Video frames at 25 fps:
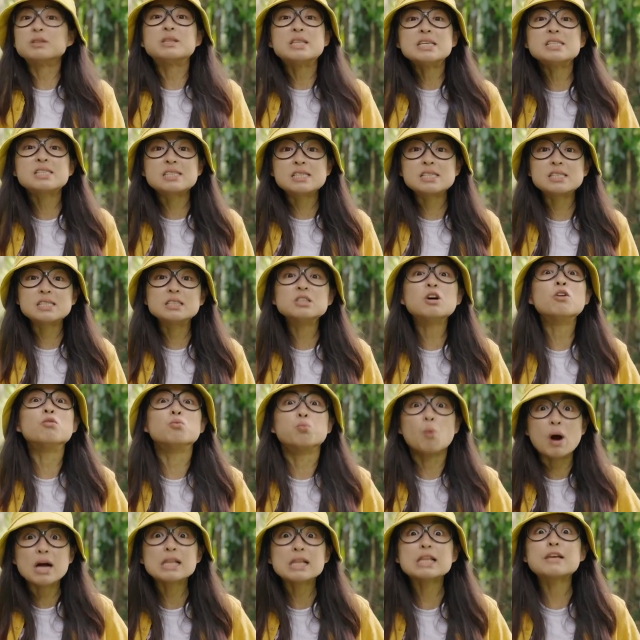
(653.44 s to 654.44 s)
this season of
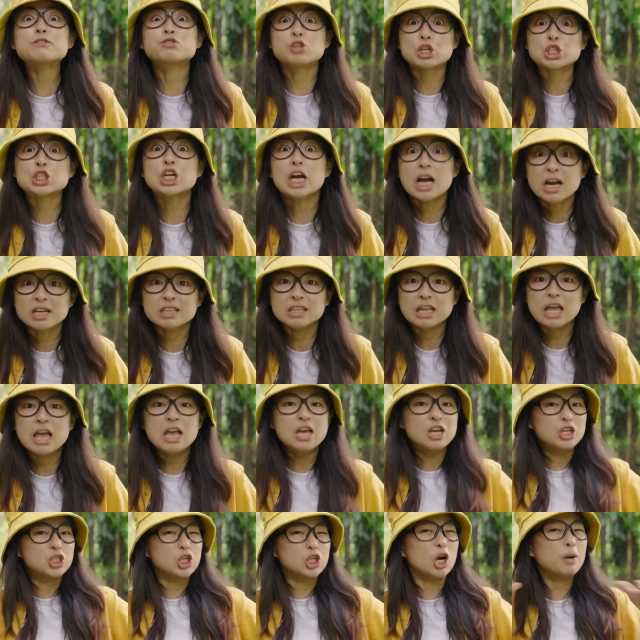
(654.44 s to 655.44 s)
Wala Treasure Hunt.
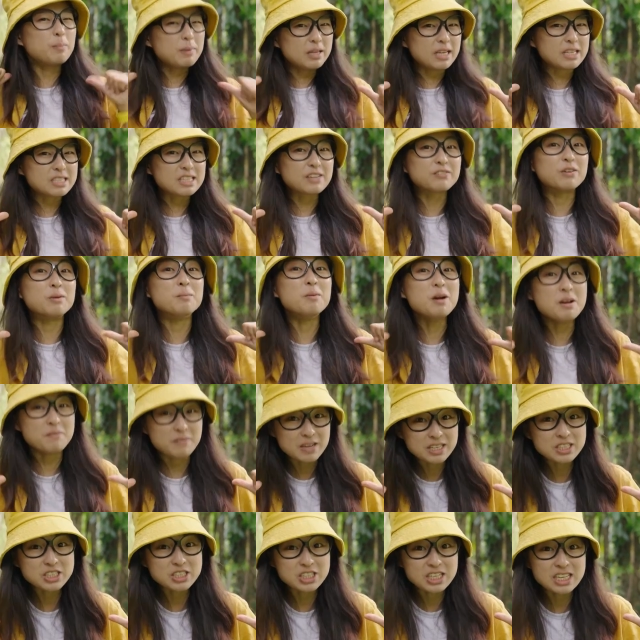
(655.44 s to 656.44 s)
Join me next time for more
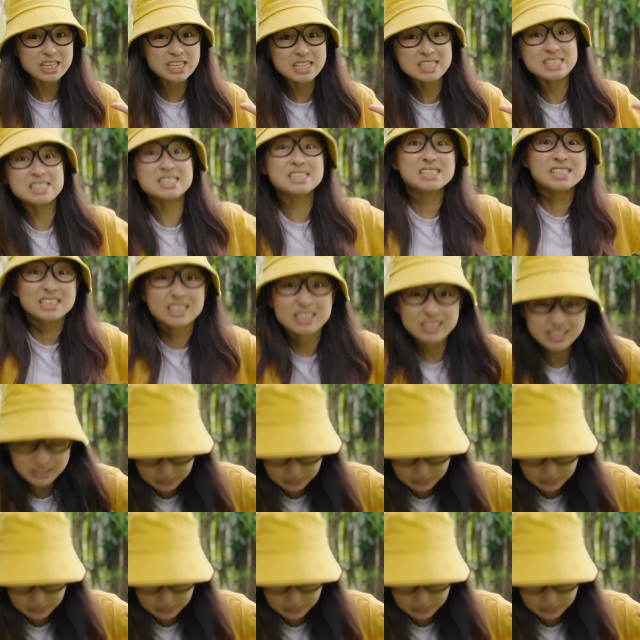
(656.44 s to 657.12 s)
adventures!